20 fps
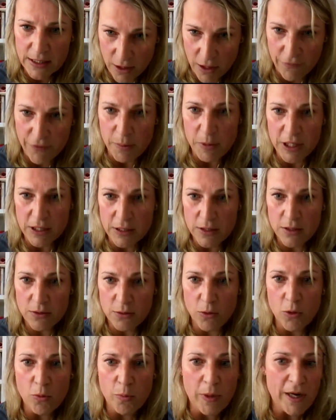government
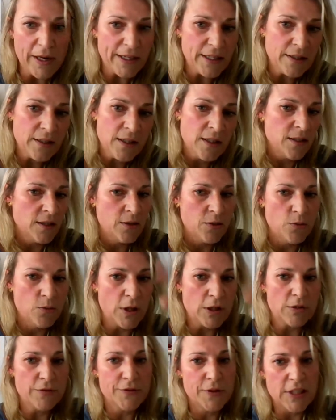or by
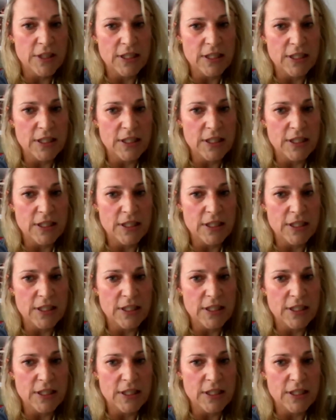one of the